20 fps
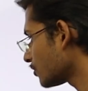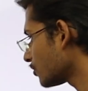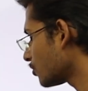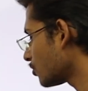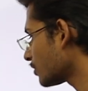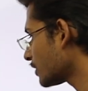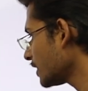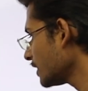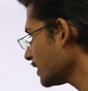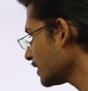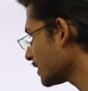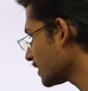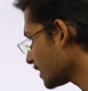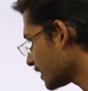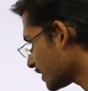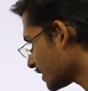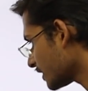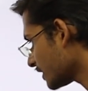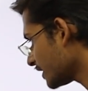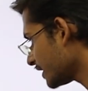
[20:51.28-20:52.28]
okay,
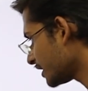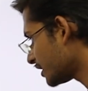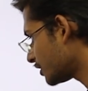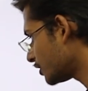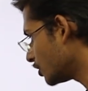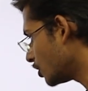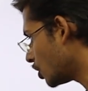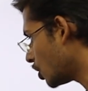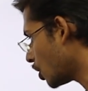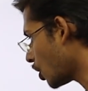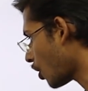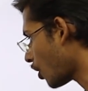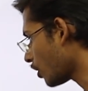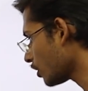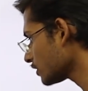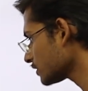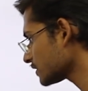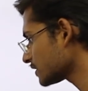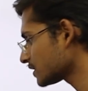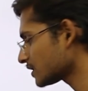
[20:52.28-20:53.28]
it
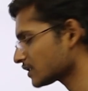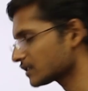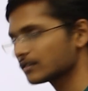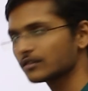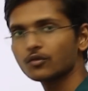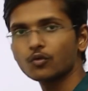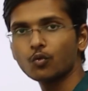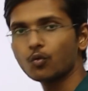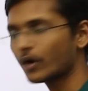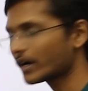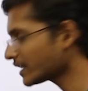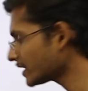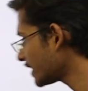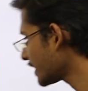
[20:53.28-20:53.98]
lost 1